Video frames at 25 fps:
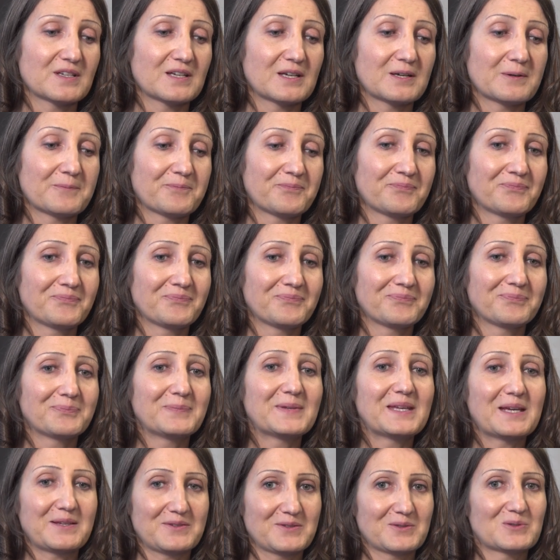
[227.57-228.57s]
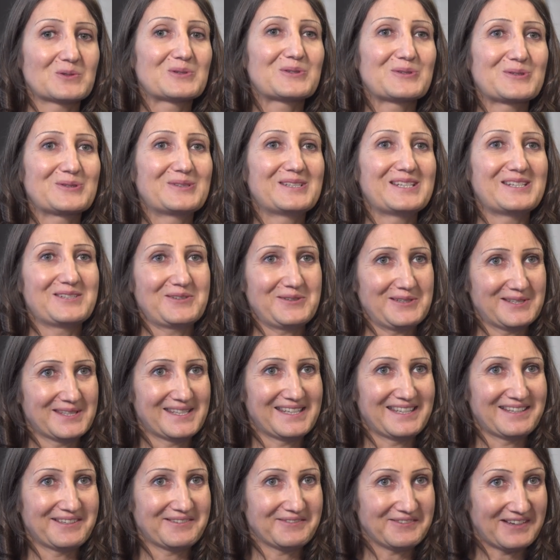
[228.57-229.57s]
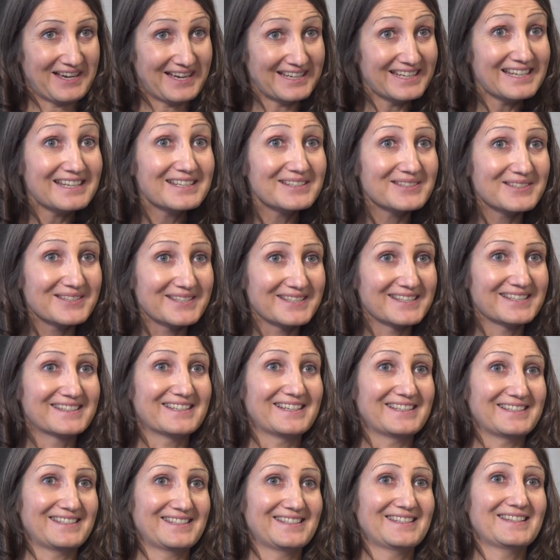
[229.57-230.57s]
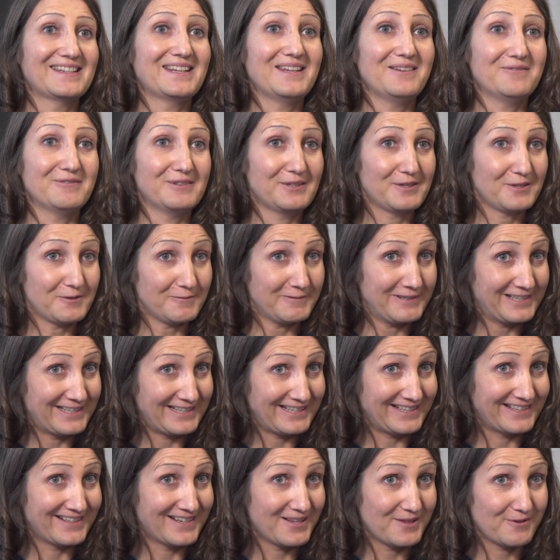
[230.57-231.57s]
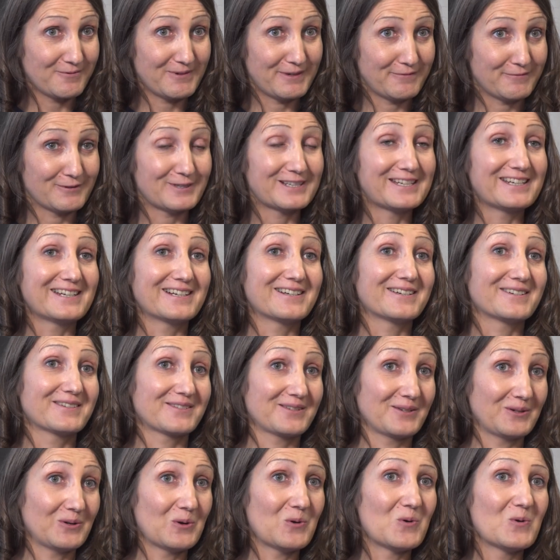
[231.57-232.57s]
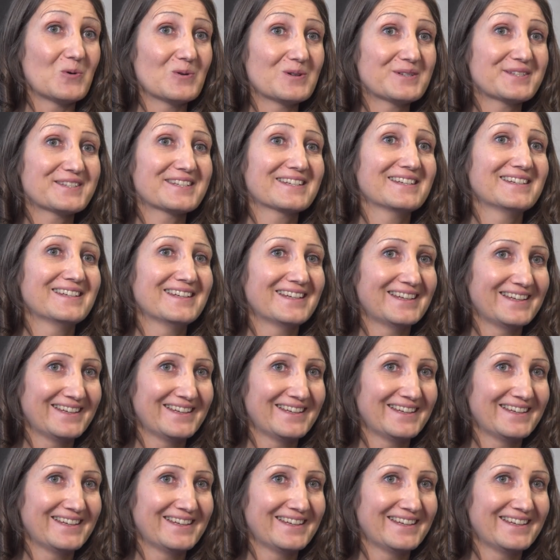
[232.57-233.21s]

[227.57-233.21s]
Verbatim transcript: Uh, yes, also an interesting finding to see that even three, three, four years old,